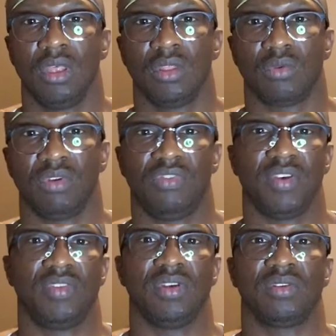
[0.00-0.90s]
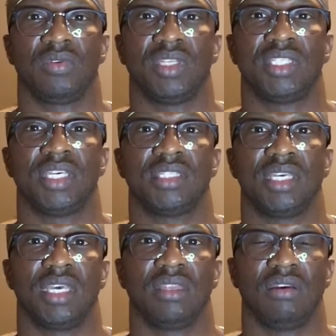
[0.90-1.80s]
350 or
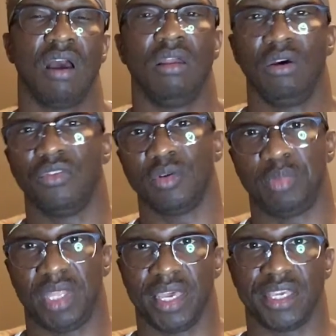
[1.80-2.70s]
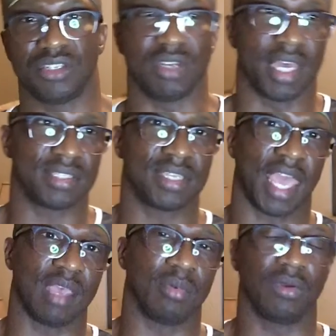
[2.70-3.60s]
360, and you're all over the place. You're not
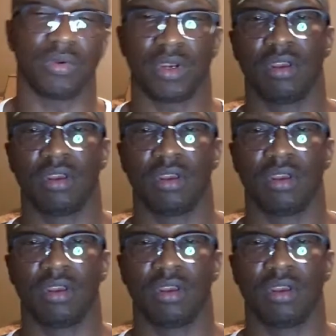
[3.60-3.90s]
stable.